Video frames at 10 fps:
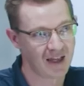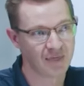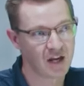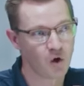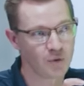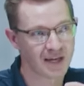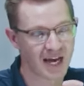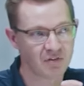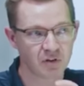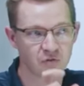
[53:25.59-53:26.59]
And they only
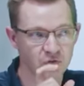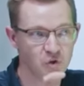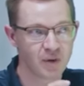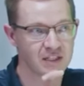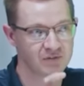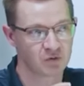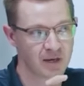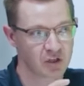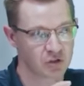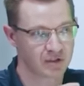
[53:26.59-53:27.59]
have a few pieces of
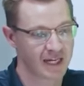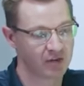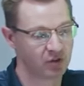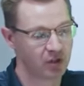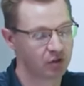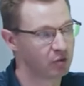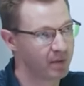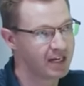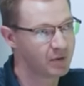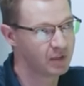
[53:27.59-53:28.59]
information. They have your
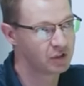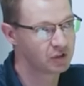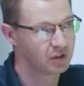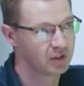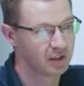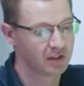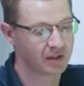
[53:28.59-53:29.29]
main image.